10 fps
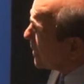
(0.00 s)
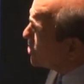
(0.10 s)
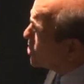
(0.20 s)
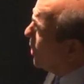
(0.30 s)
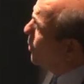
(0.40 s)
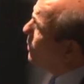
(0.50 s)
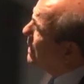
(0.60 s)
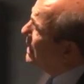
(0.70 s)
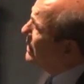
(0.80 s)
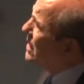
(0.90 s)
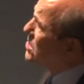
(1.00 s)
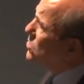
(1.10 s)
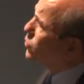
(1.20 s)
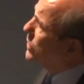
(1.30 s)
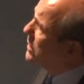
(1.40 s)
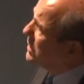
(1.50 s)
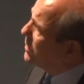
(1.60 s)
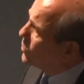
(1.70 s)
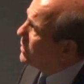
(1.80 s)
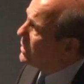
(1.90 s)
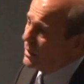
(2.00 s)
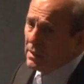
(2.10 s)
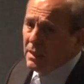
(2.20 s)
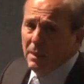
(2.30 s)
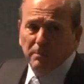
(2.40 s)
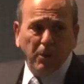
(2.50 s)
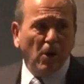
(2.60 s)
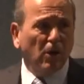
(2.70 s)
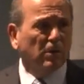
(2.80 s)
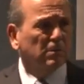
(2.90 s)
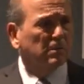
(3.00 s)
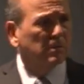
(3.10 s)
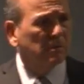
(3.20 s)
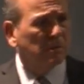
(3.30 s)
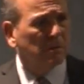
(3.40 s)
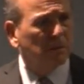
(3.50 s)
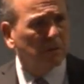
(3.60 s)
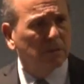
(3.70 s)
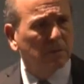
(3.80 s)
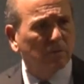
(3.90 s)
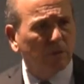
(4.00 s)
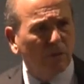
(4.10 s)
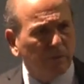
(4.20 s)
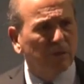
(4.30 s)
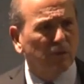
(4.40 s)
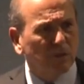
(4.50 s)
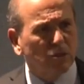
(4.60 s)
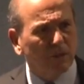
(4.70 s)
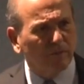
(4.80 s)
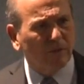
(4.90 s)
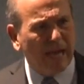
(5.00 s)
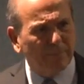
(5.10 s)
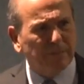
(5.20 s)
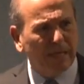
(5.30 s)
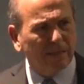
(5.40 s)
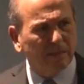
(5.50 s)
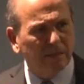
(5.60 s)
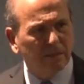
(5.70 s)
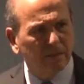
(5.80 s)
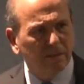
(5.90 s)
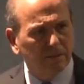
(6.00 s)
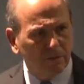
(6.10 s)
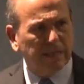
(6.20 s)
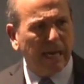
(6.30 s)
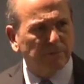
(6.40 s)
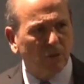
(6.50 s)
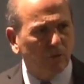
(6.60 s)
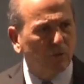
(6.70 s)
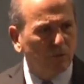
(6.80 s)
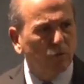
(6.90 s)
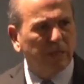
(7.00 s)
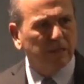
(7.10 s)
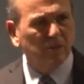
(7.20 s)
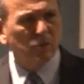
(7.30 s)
so this is really, really, Paul, what have you been doing this year? Have you capped yet? Yeah. You capped. So you, you hit,